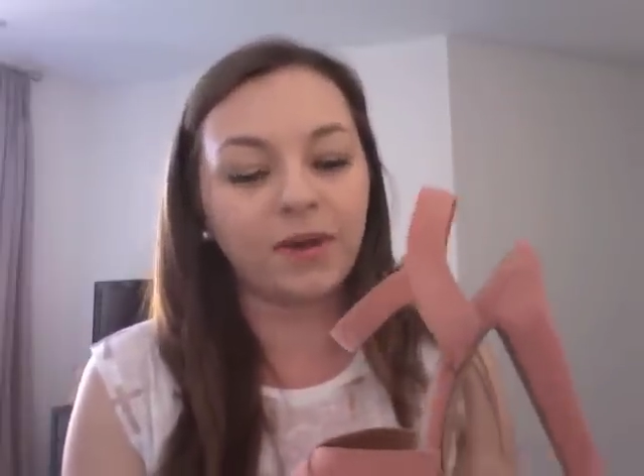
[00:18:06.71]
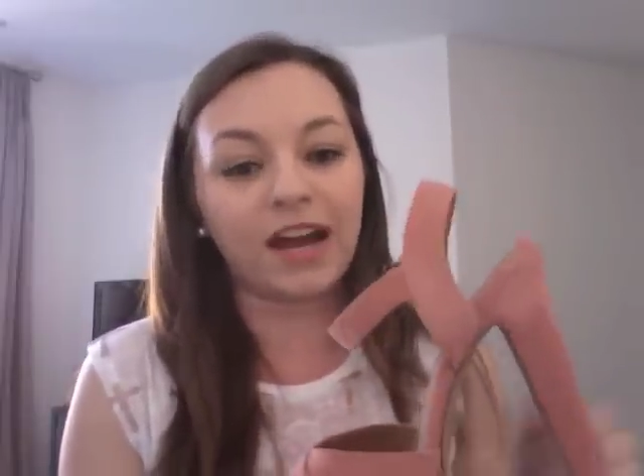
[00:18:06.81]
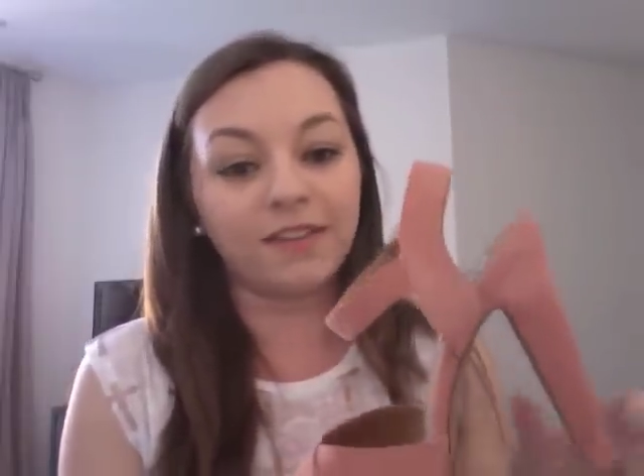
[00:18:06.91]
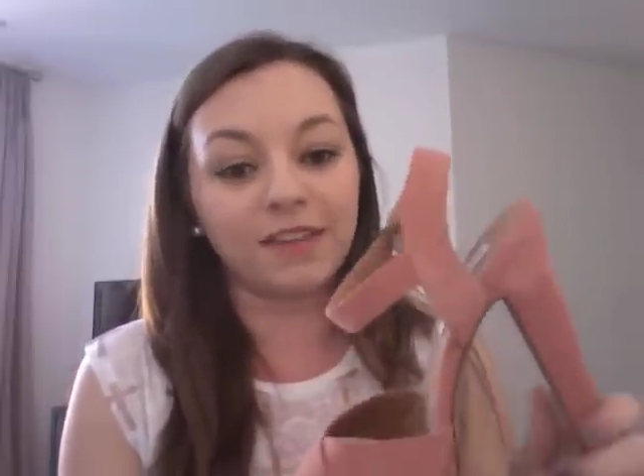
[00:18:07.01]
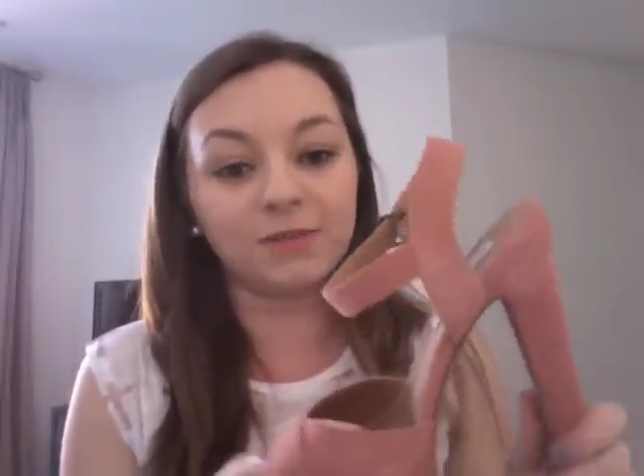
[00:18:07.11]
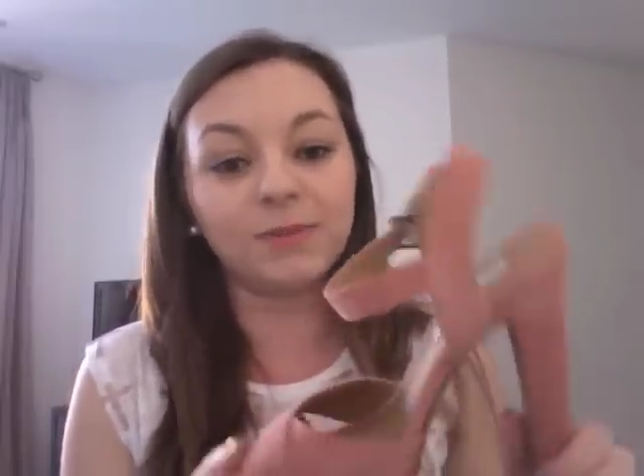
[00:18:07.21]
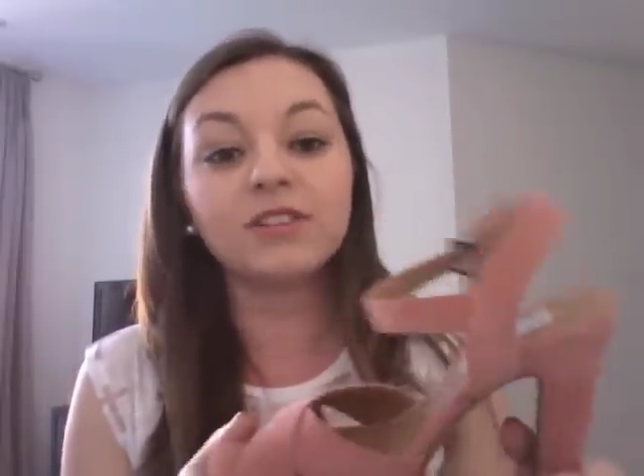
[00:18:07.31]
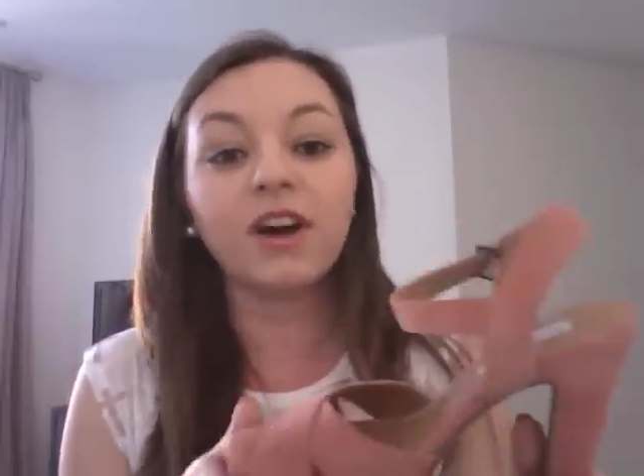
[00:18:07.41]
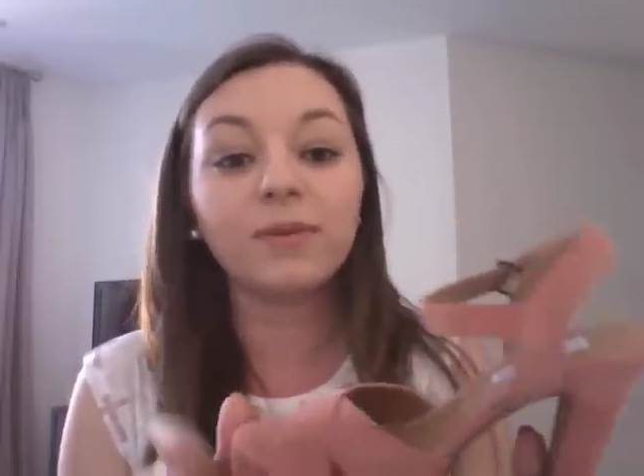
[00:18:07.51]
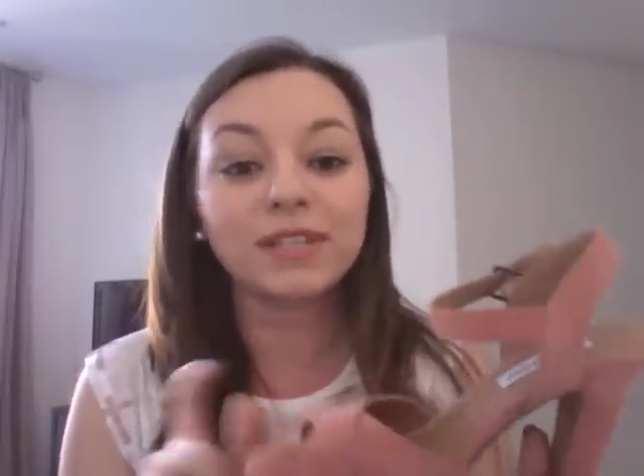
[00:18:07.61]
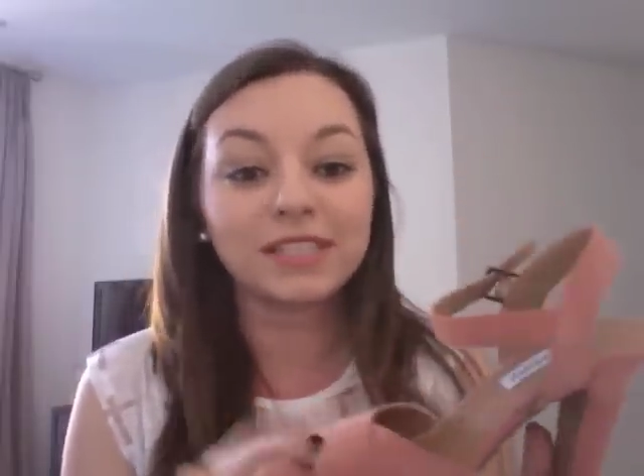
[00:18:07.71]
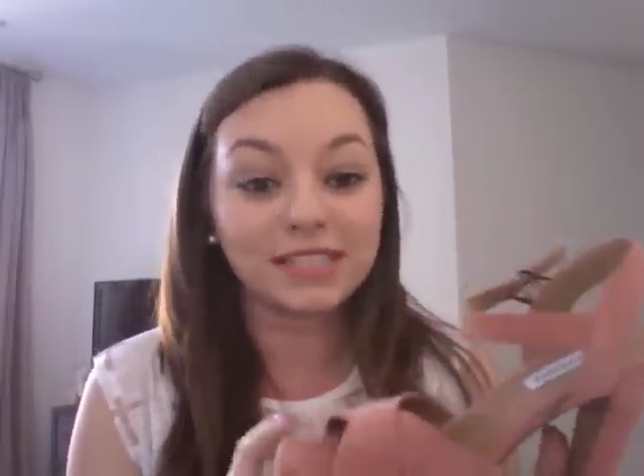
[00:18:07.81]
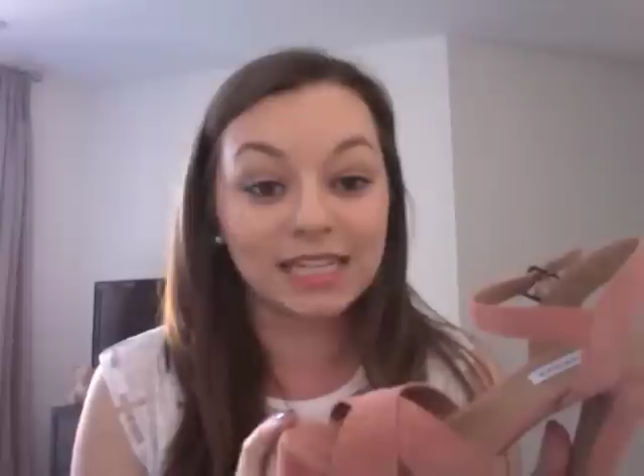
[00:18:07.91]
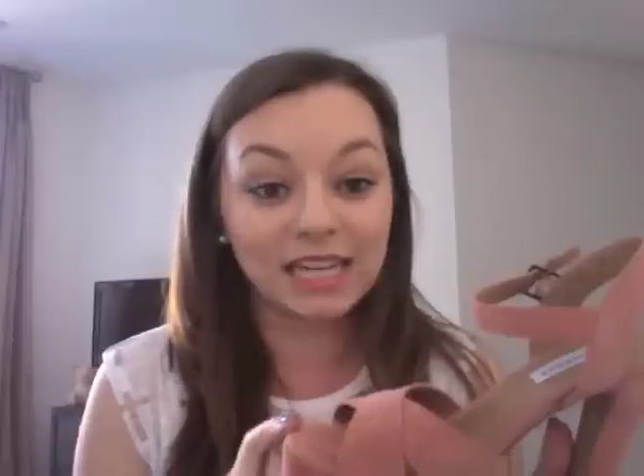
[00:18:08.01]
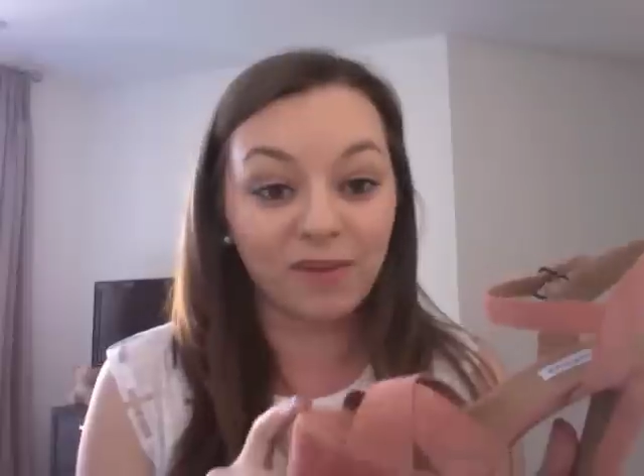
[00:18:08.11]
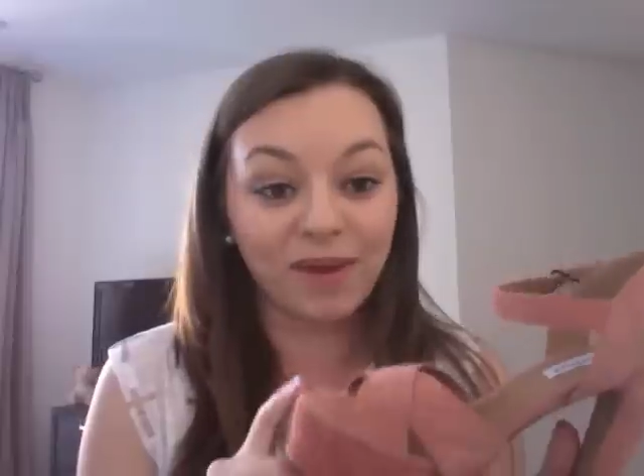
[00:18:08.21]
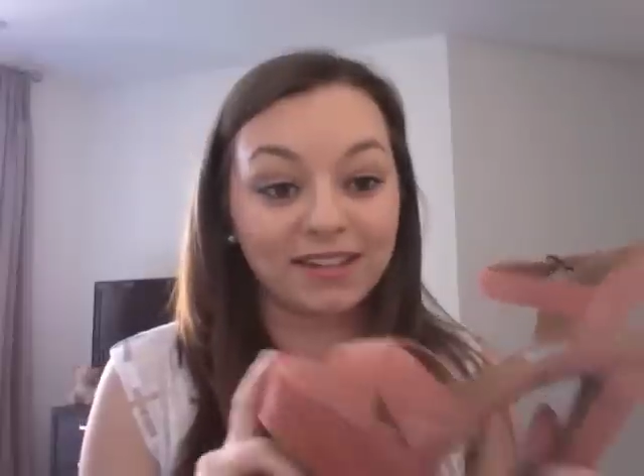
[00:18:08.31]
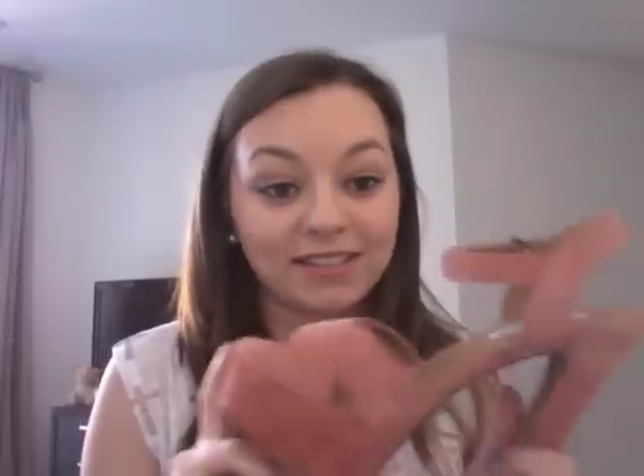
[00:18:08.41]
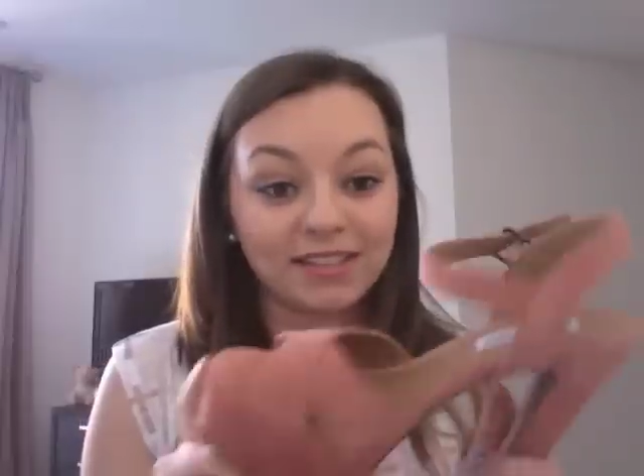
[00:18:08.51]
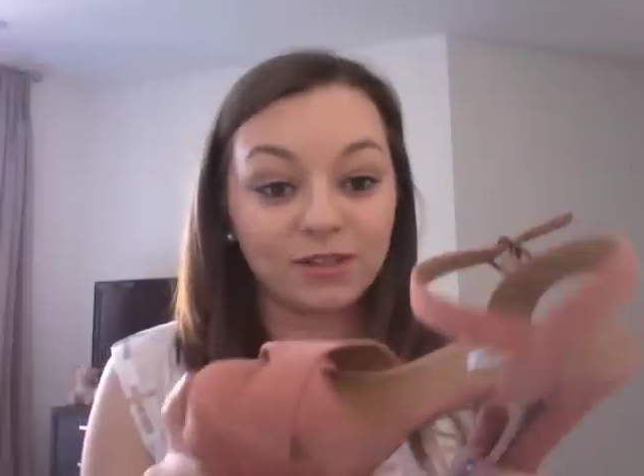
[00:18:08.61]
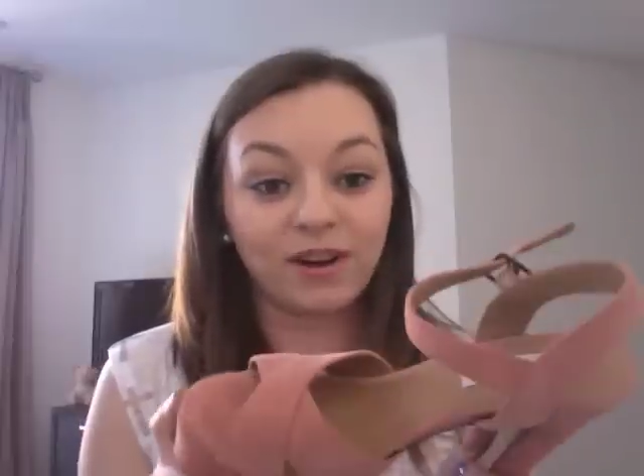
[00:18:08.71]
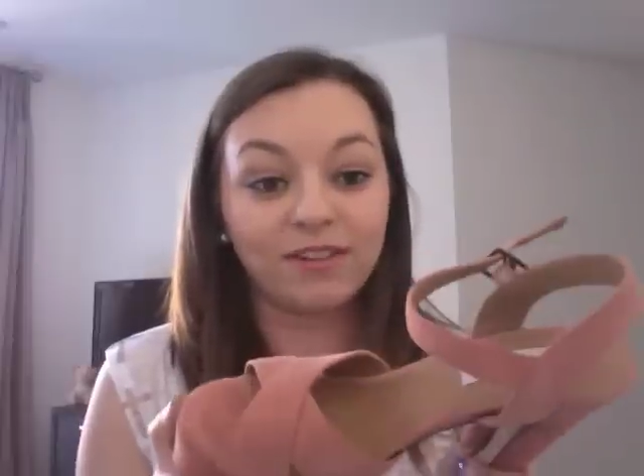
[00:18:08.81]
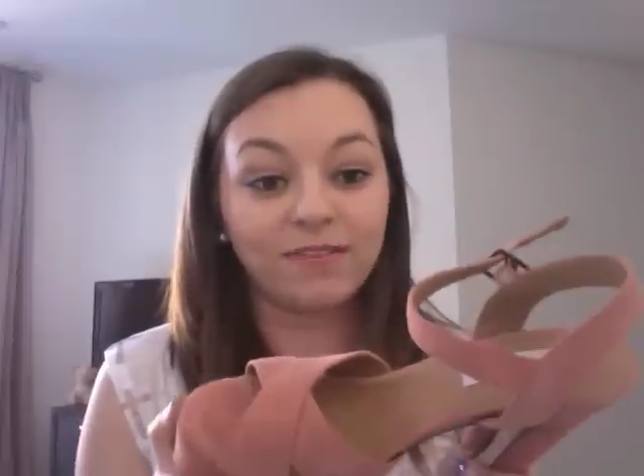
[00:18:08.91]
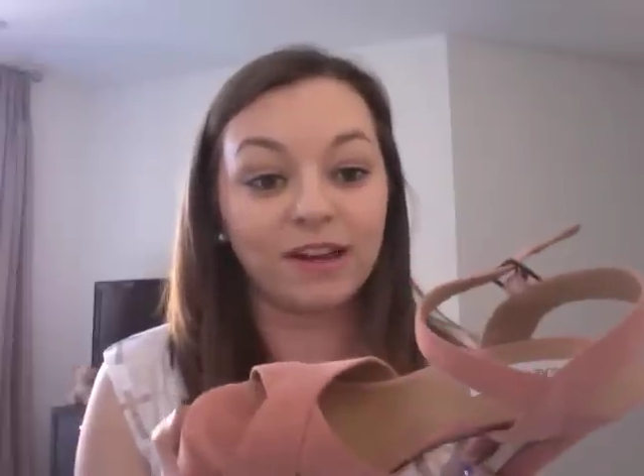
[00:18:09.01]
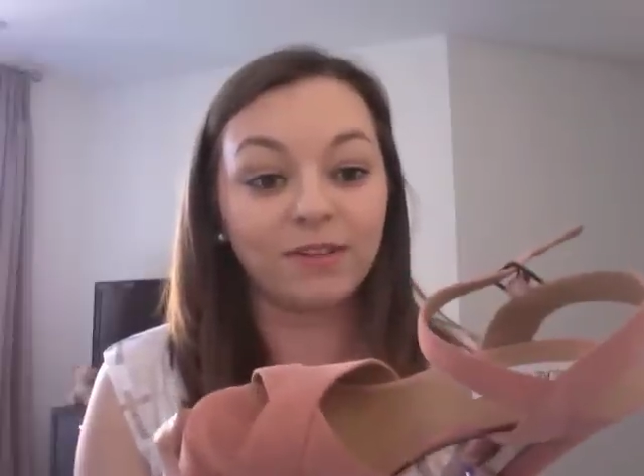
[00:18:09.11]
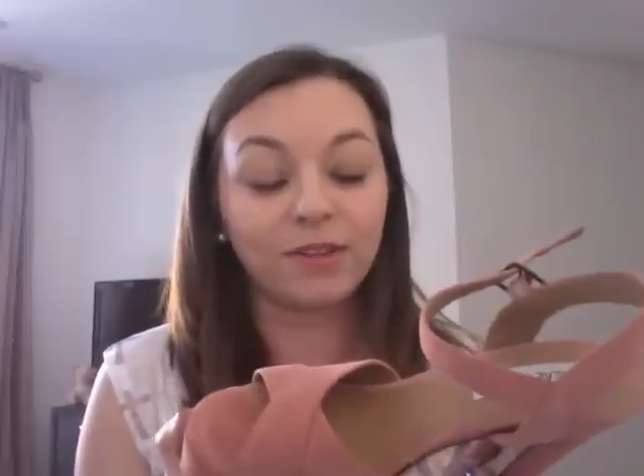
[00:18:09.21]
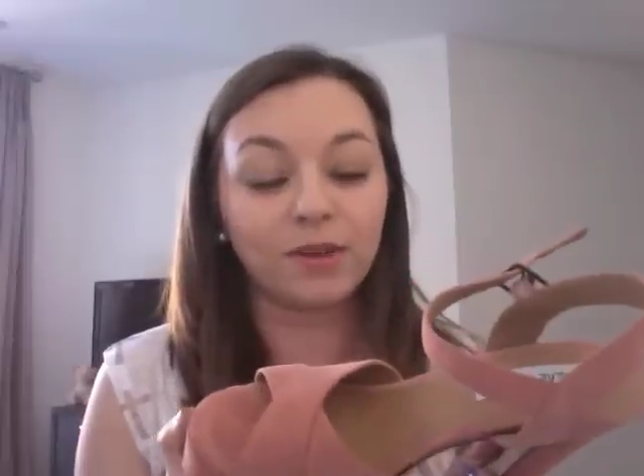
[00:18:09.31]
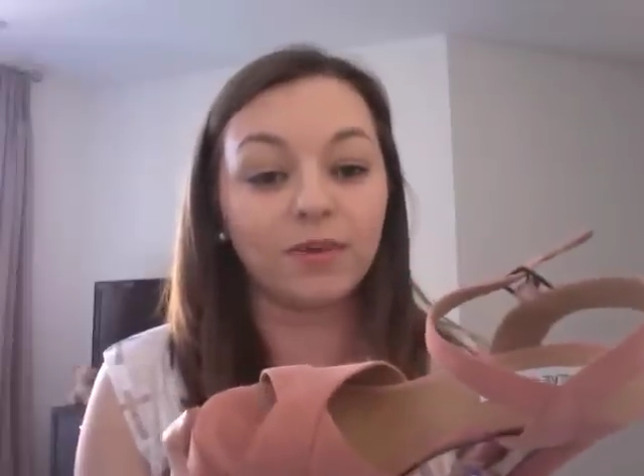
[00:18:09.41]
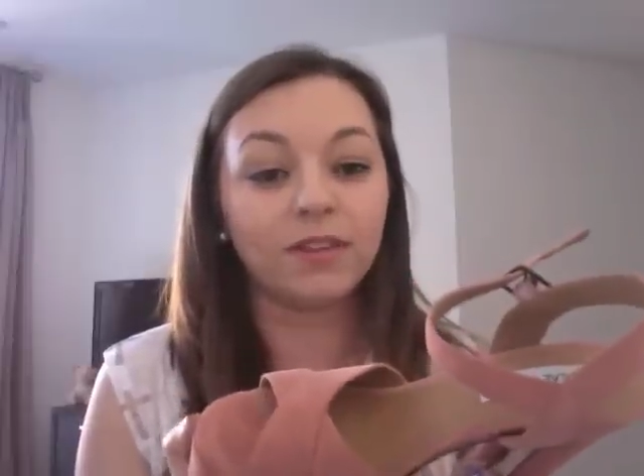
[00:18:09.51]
at these because I went to TK Maxx, and this is where I found them.